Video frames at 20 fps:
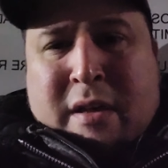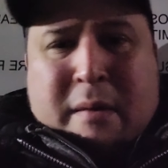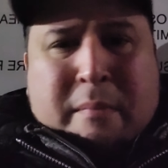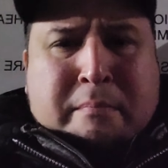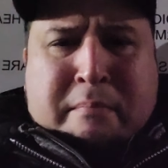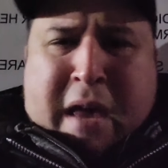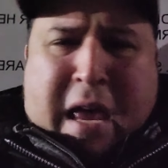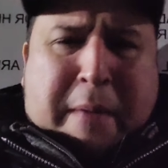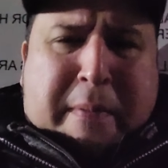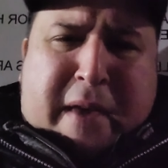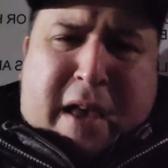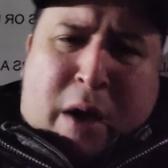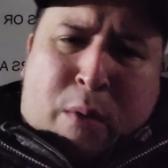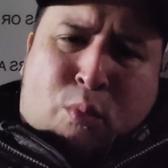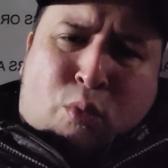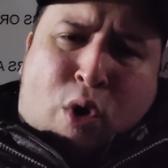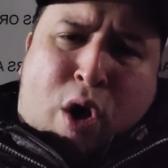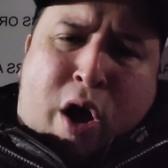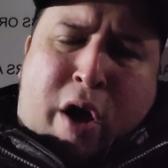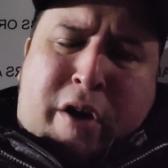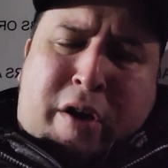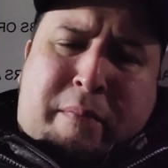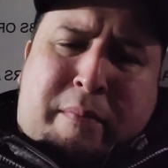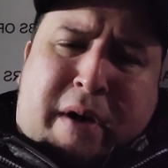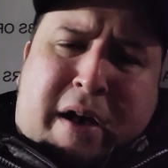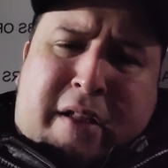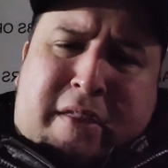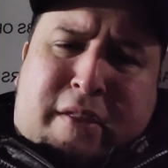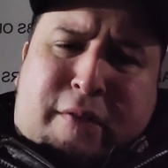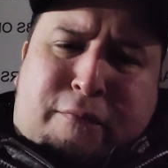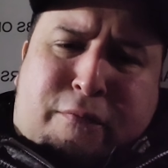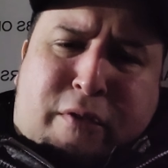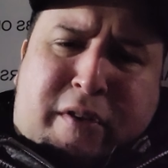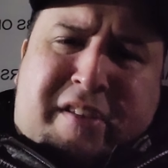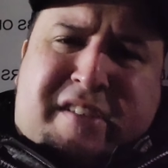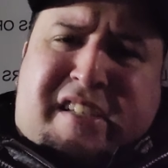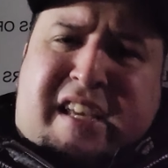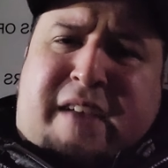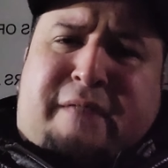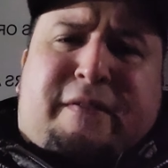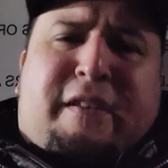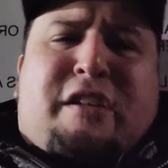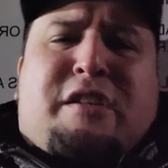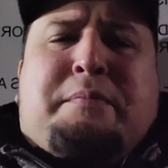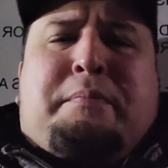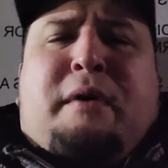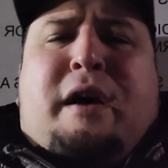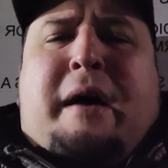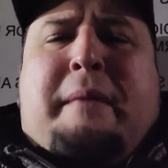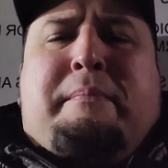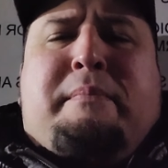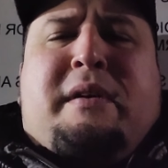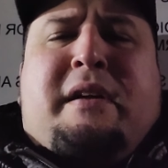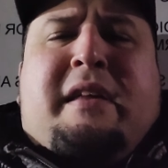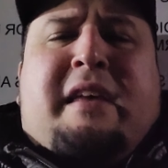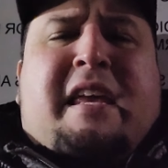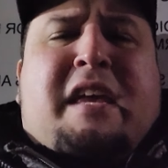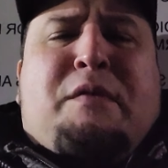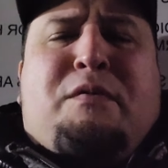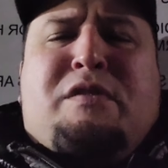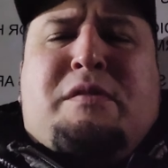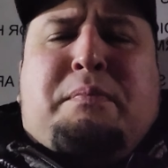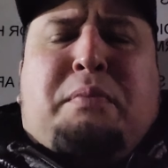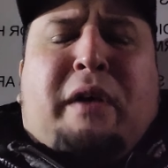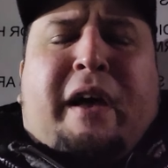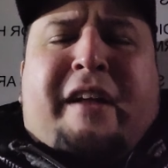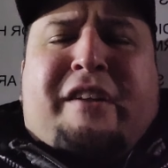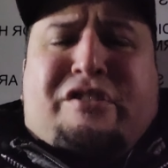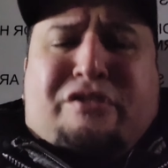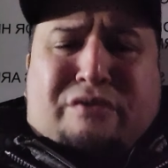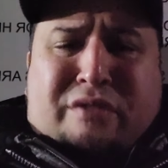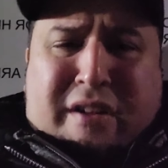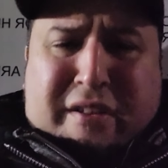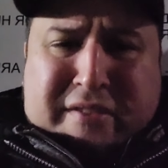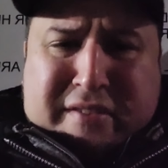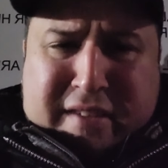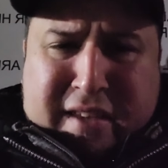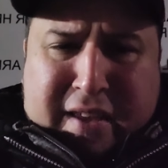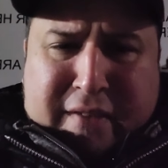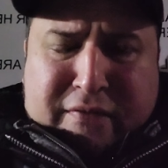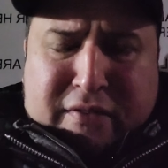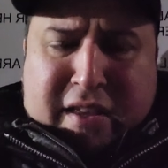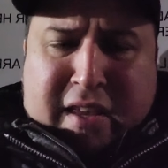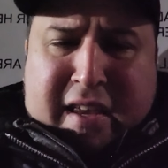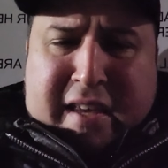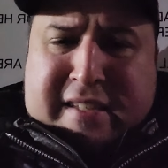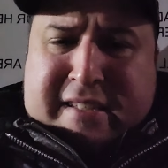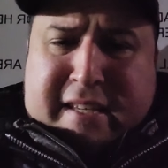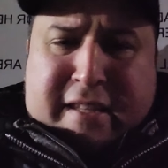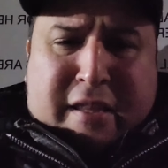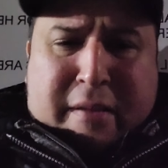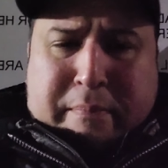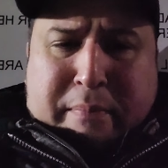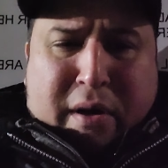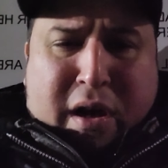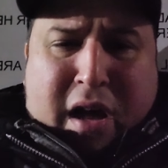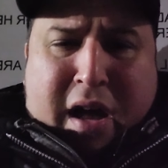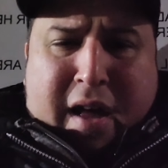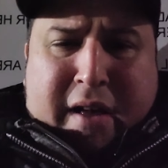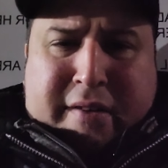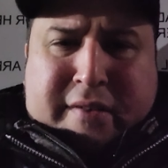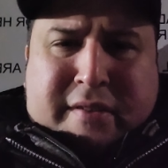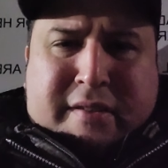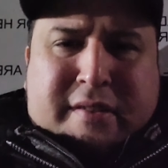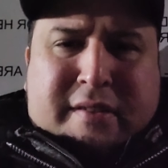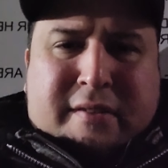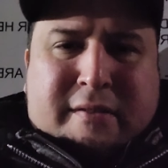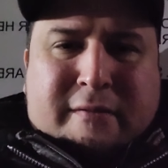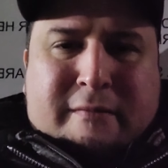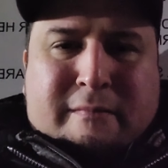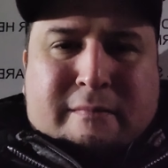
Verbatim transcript: Maybe I'm wrong about the free safety spot, but he was playing strong safety. He's in the box.